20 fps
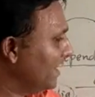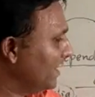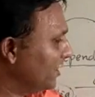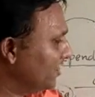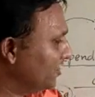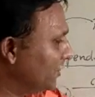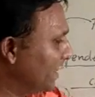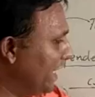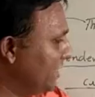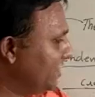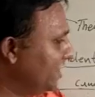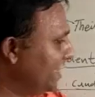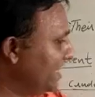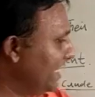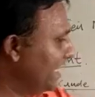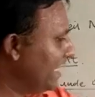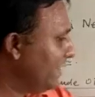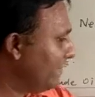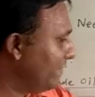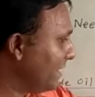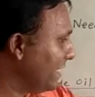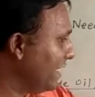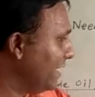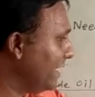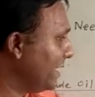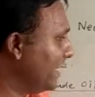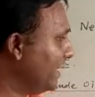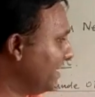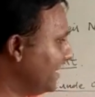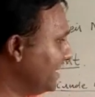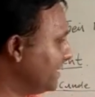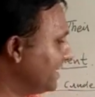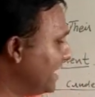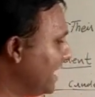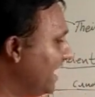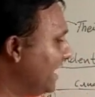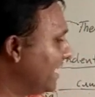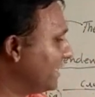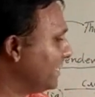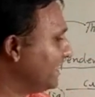so Asian and African countries
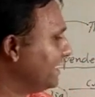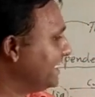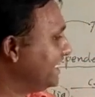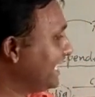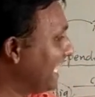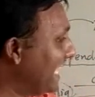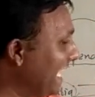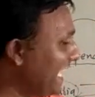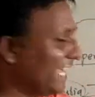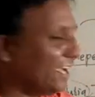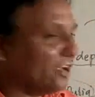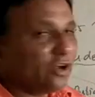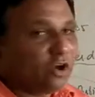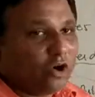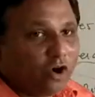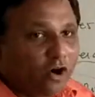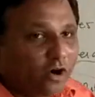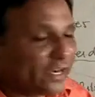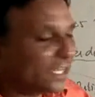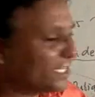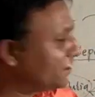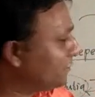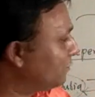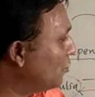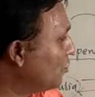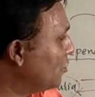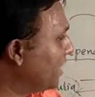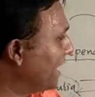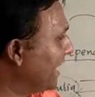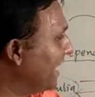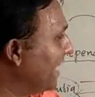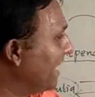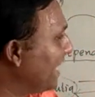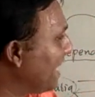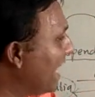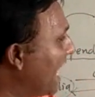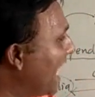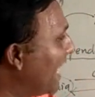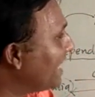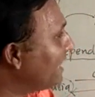are selling or exporting
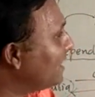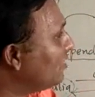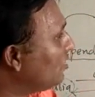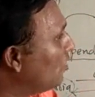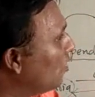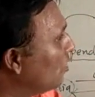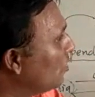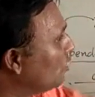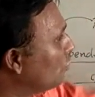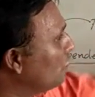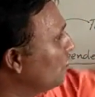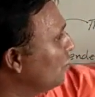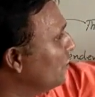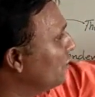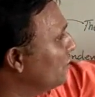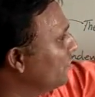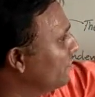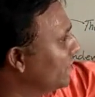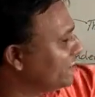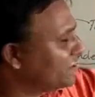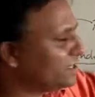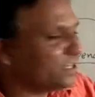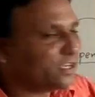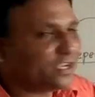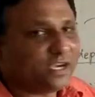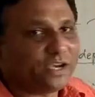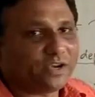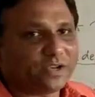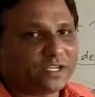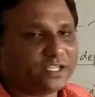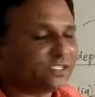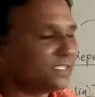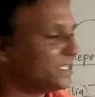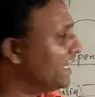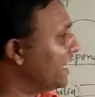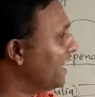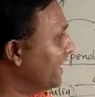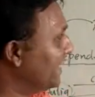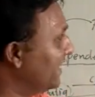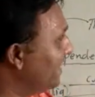iron ore to Western countries.
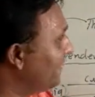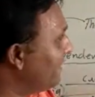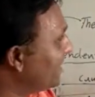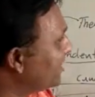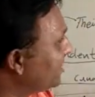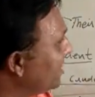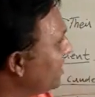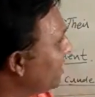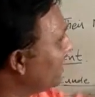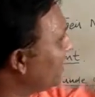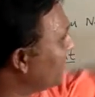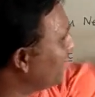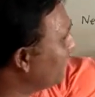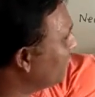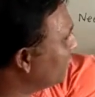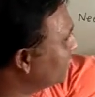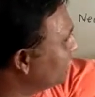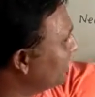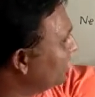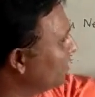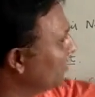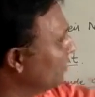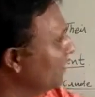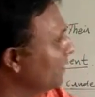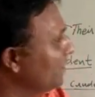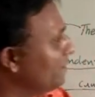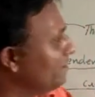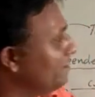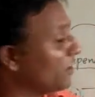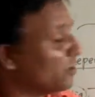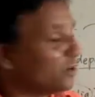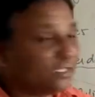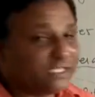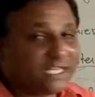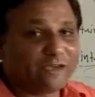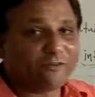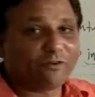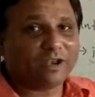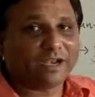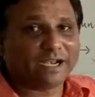Then Western countries what to do? Because they
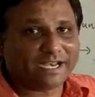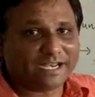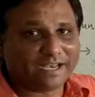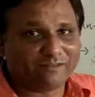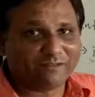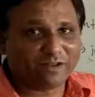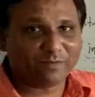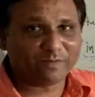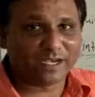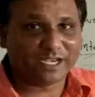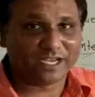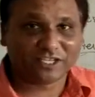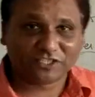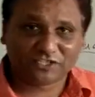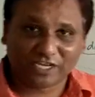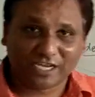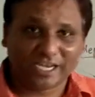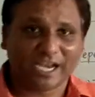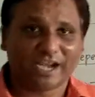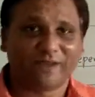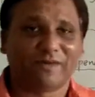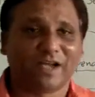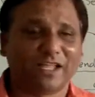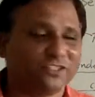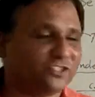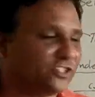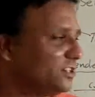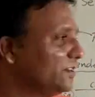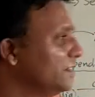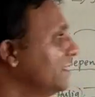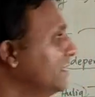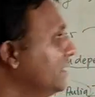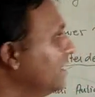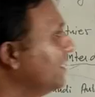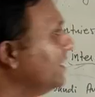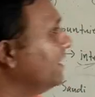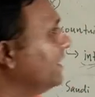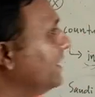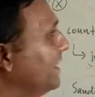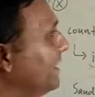are already developed, industrially advanced.
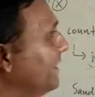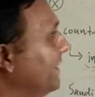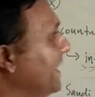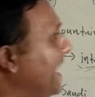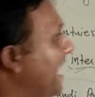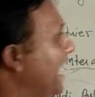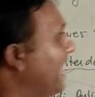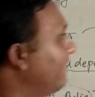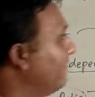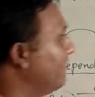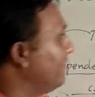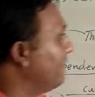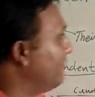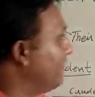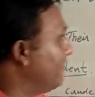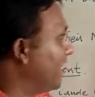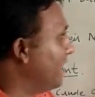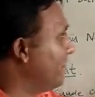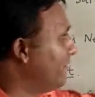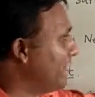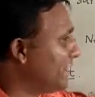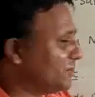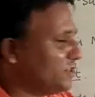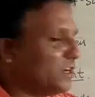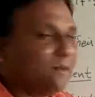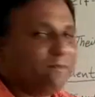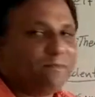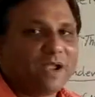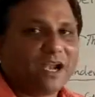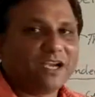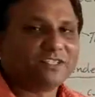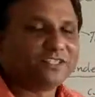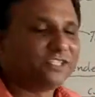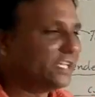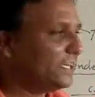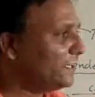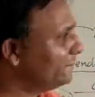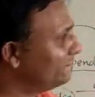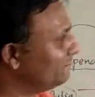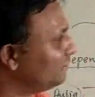They have manufacturing plants
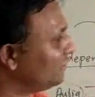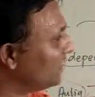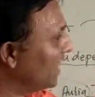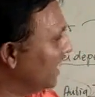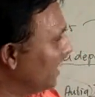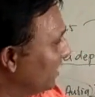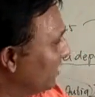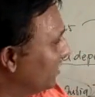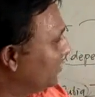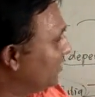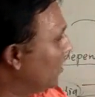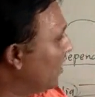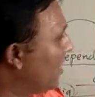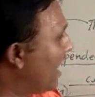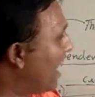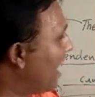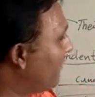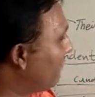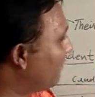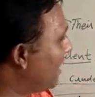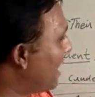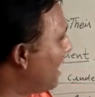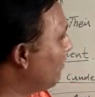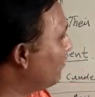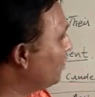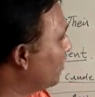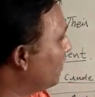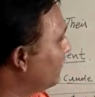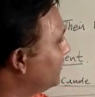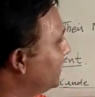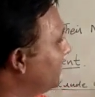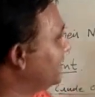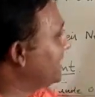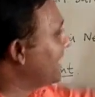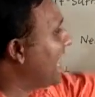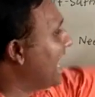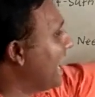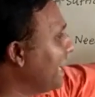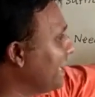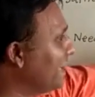there. So out of
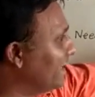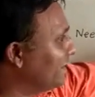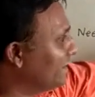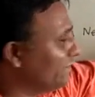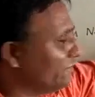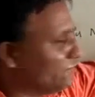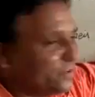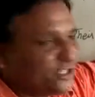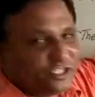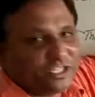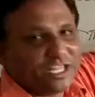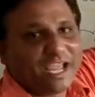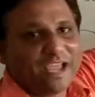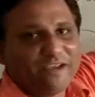that iron which they